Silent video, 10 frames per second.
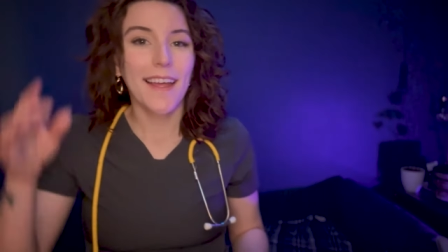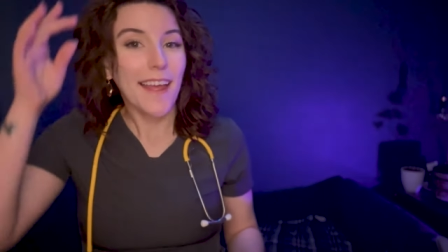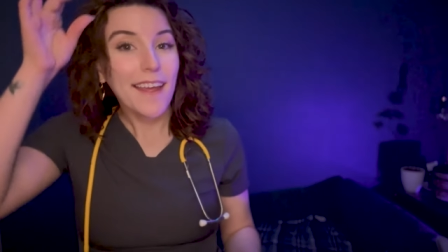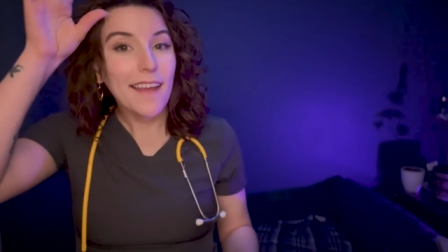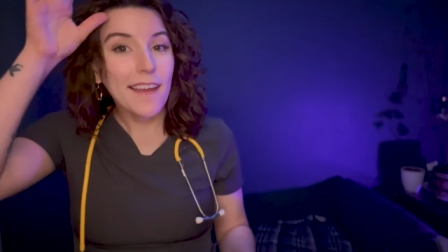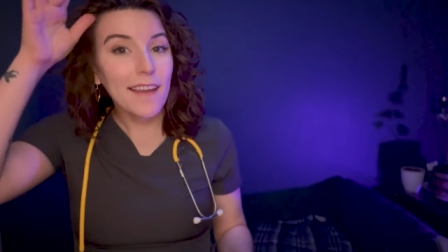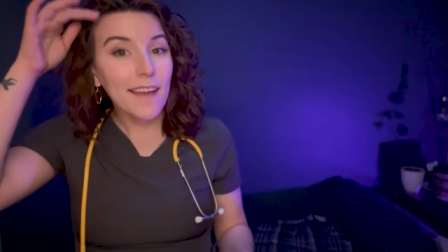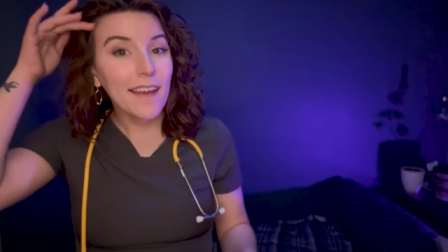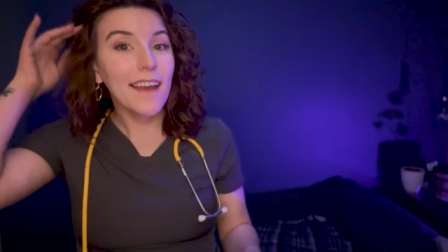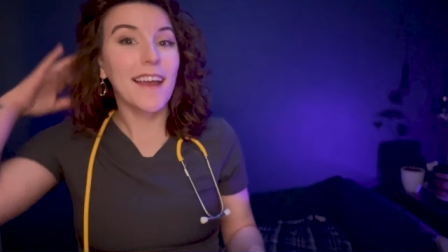
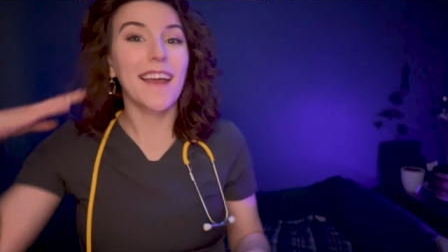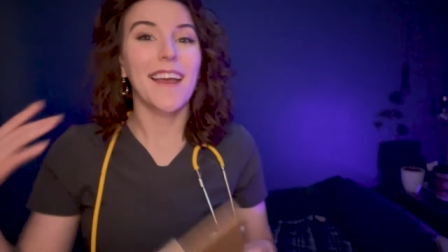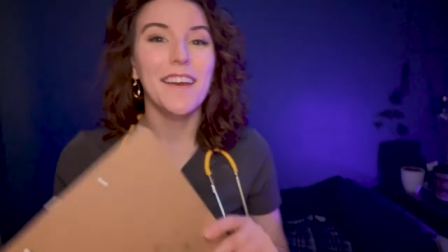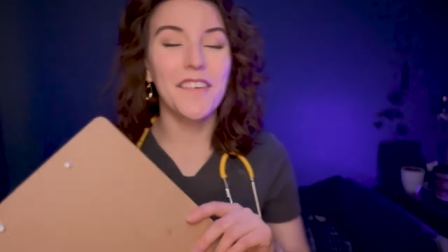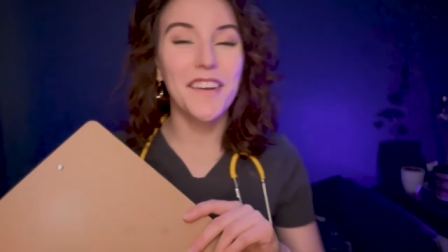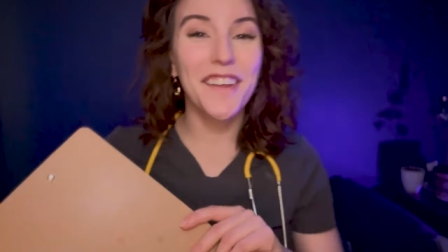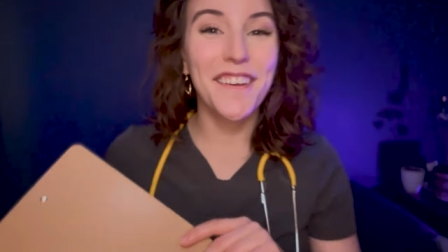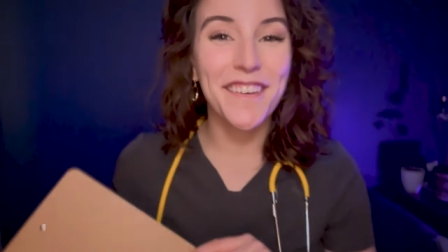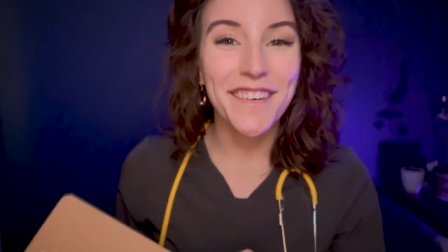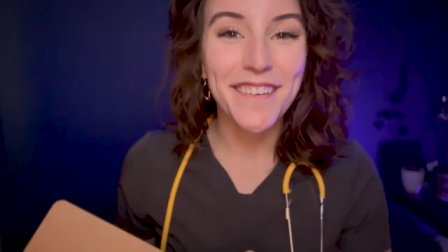Hey, how are
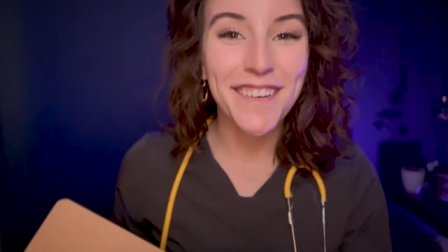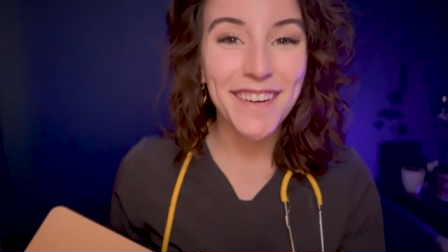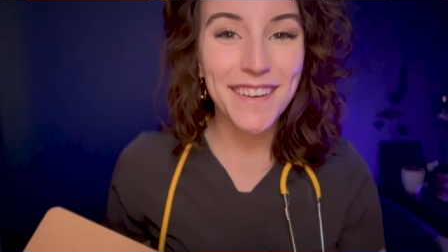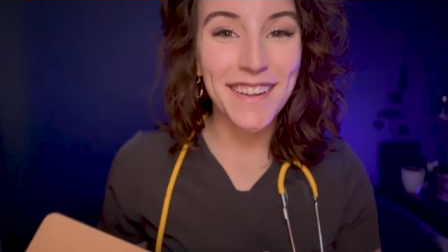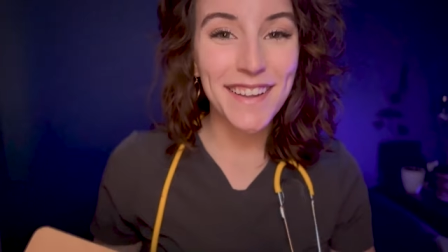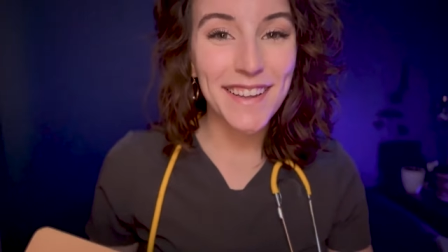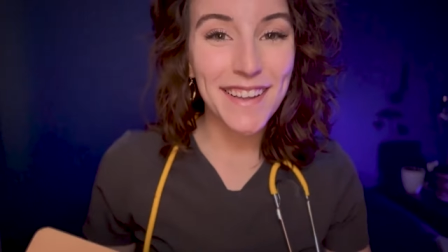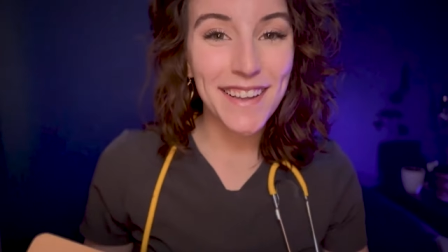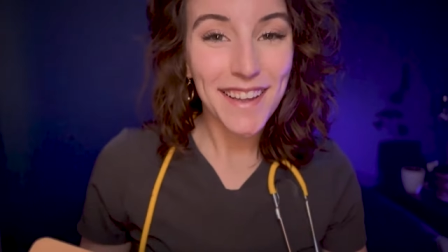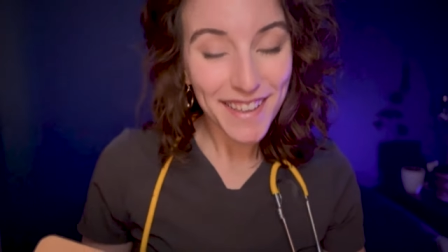you?
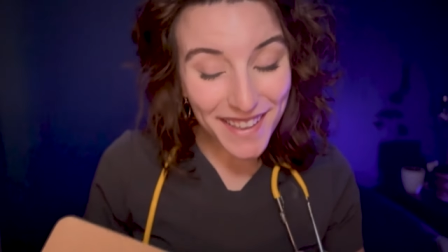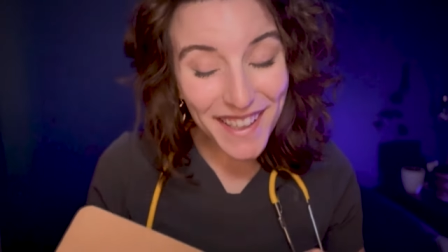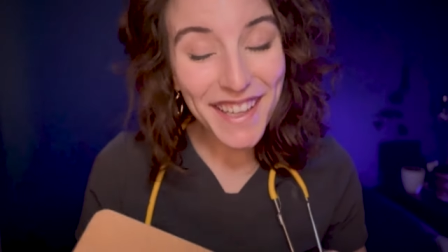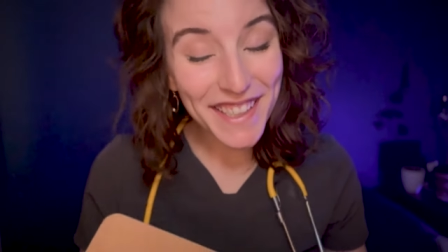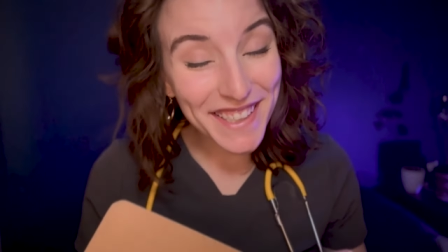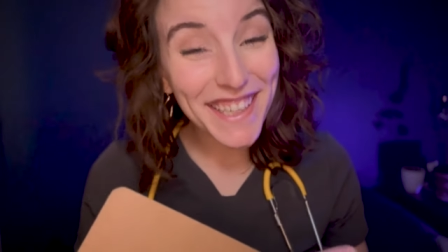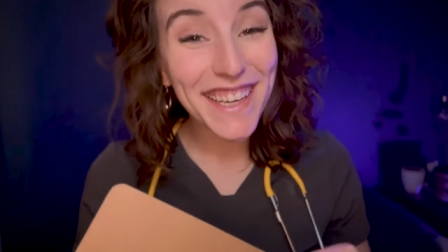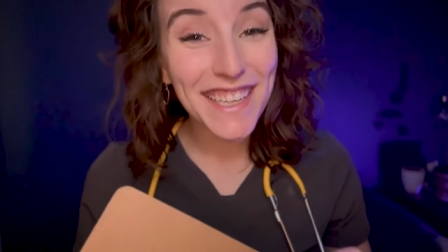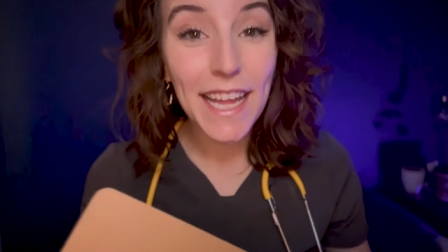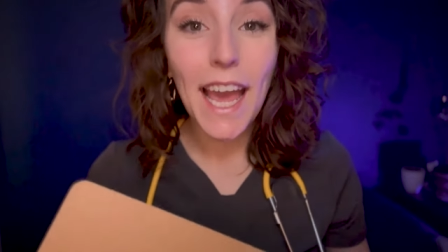Good,
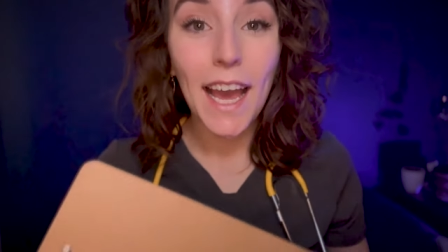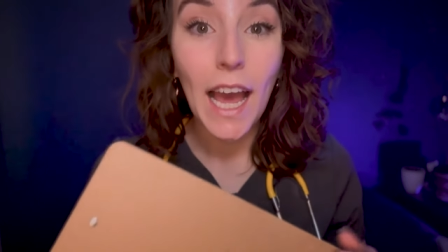good, yeah.